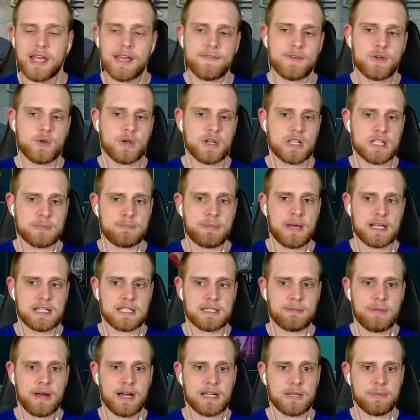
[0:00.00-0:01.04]
If you expect
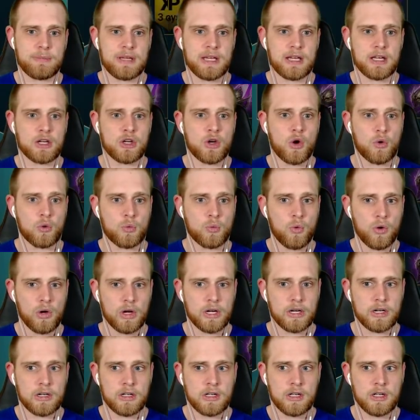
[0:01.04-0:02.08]
somebody to be at gold
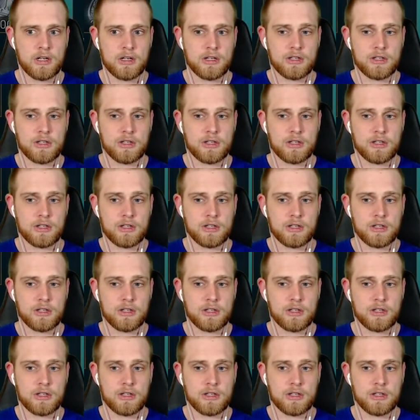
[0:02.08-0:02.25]
one